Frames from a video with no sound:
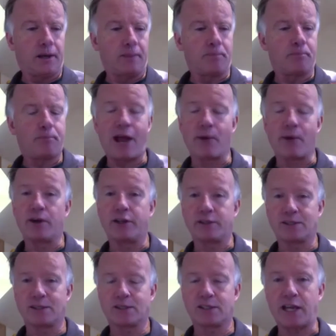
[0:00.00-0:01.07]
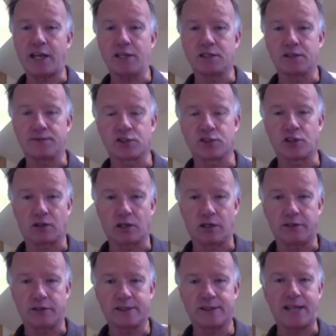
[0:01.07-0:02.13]
perilous state of
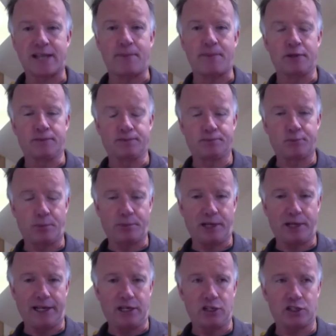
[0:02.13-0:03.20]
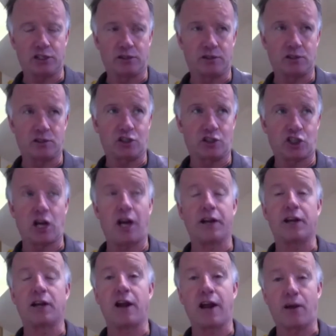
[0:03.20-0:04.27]
Scotland's salmon populations to shine
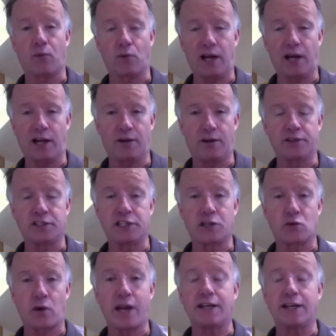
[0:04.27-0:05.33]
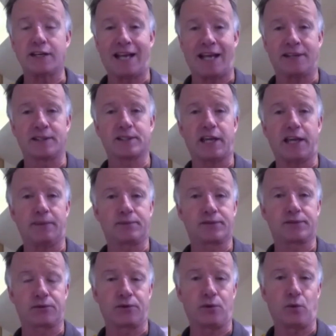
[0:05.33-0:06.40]
a light really on the degraded
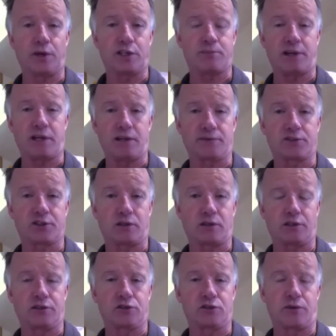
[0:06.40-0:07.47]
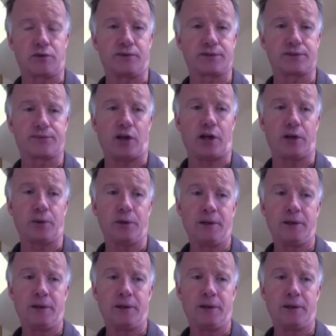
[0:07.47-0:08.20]
landscapes through which many of Scotland's rivers flow.